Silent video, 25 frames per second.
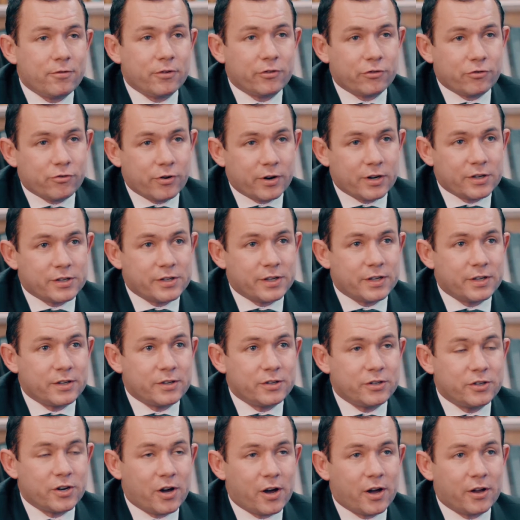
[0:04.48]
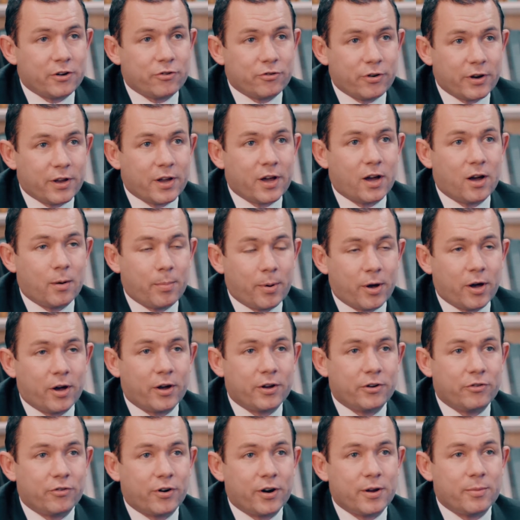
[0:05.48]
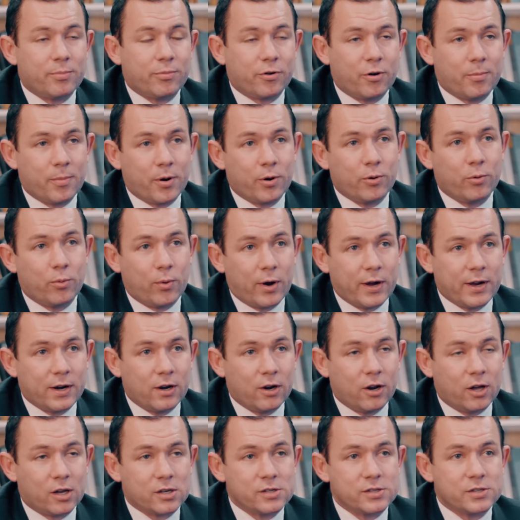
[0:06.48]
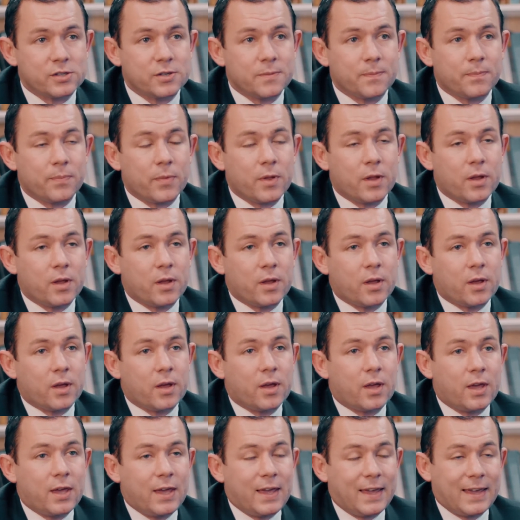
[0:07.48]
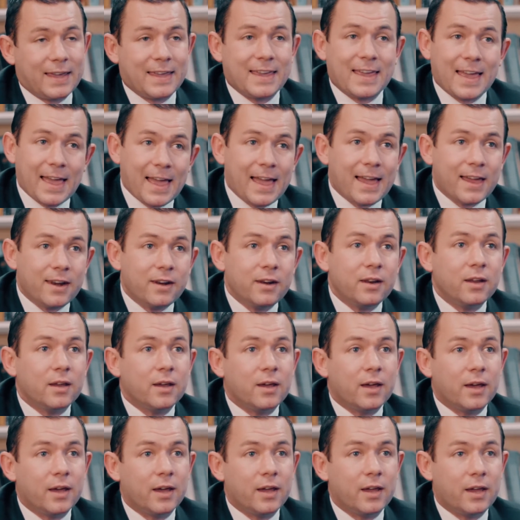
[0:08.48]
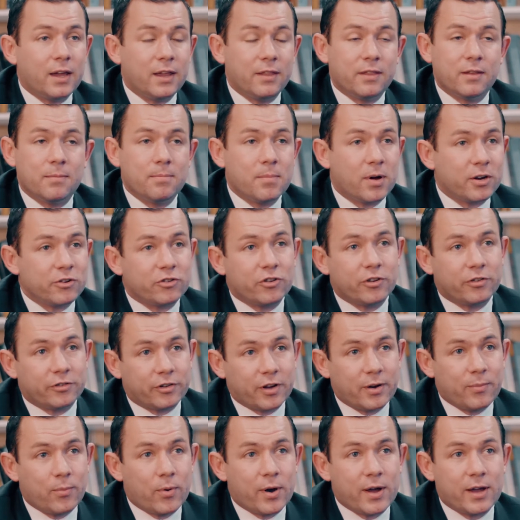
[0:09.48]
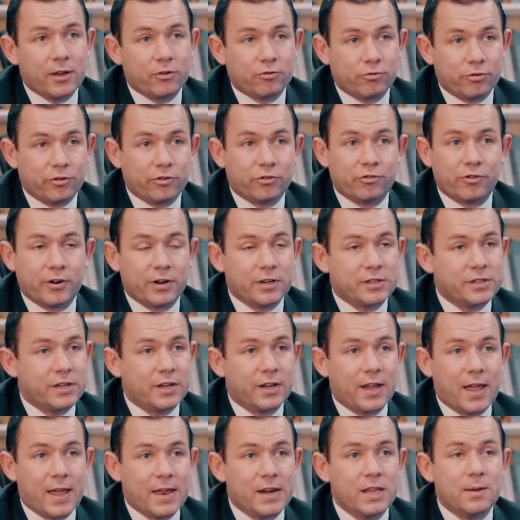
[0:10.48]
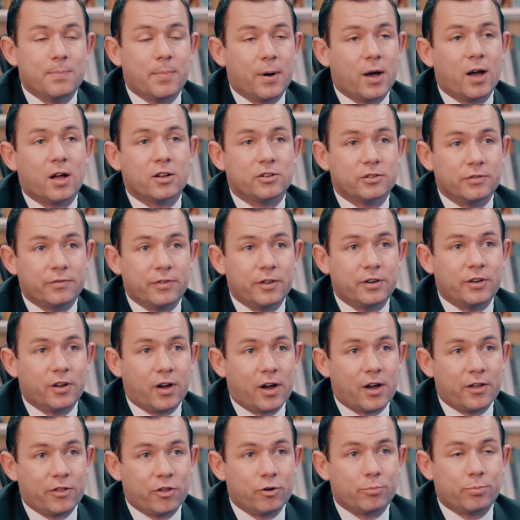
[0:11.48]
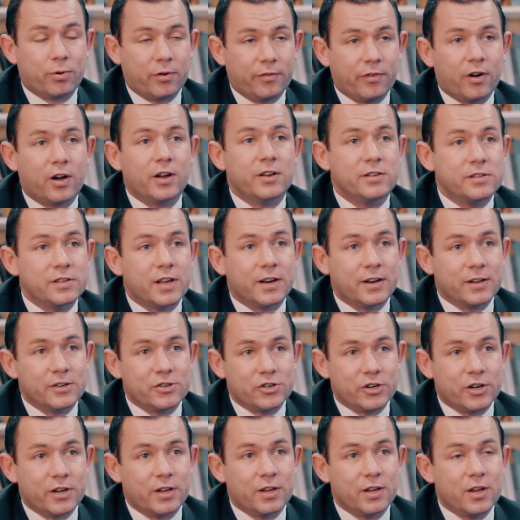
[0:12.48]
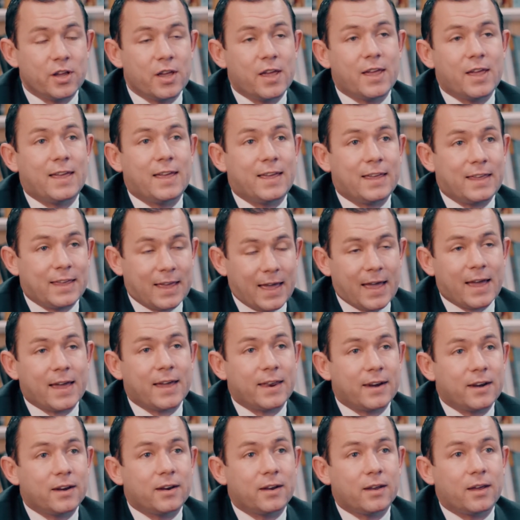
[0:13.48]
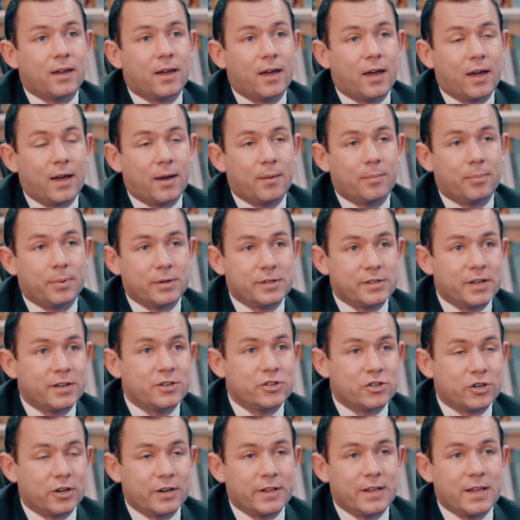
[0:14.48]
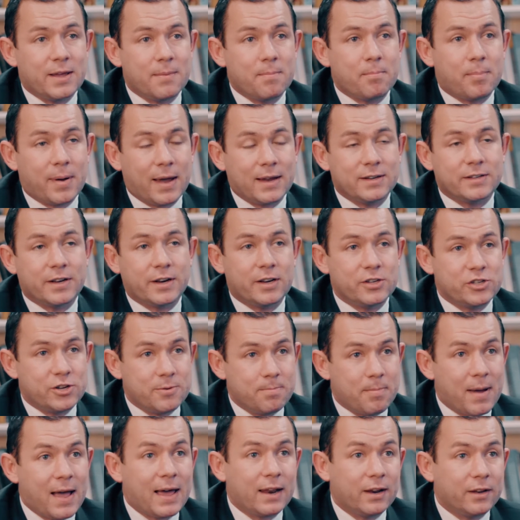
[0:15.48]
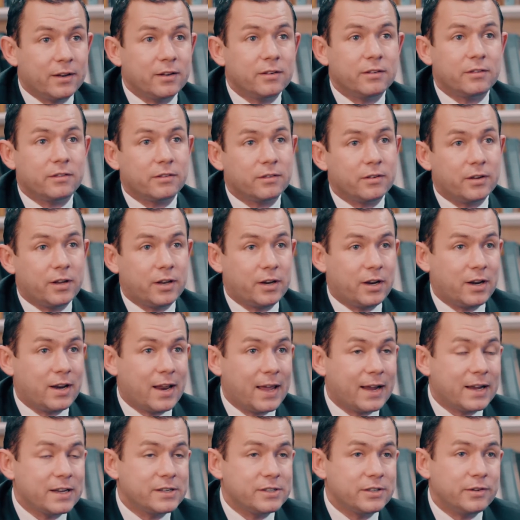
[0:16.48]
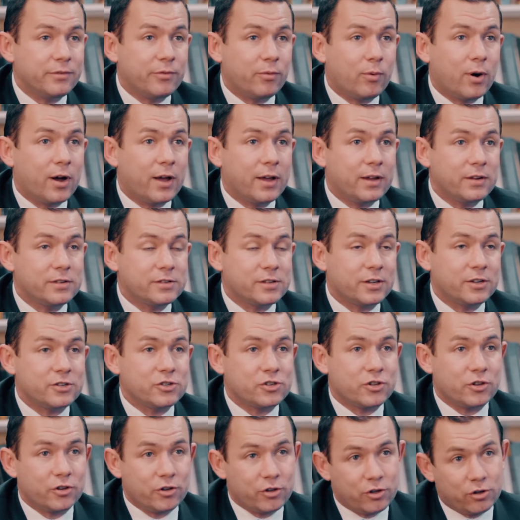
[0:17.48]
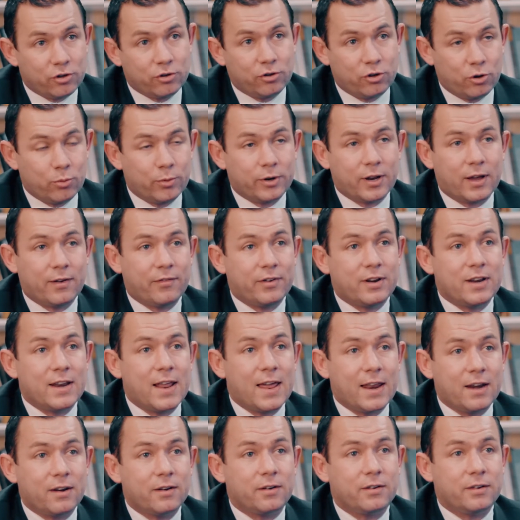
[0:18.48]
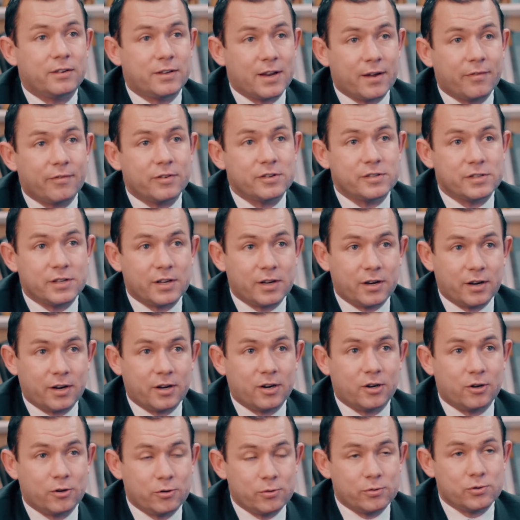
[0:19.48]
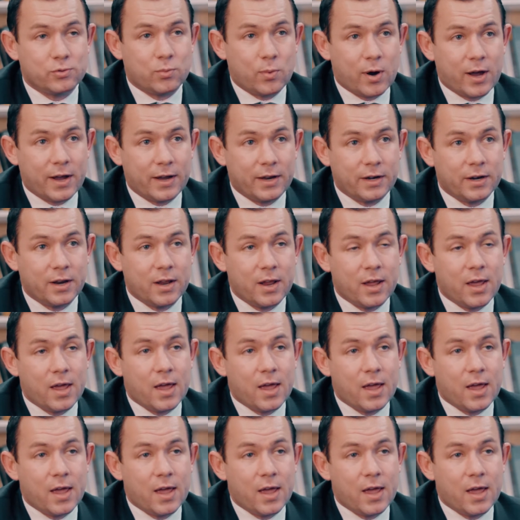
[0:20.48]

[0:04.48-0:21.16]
restricting dietary carbohydrate promote weight loss? It can, in the much the same way as restricting any part of the diet that provides energy, can potentially impact energy balance in a negative way, such that you would have a net deficit and lose weight.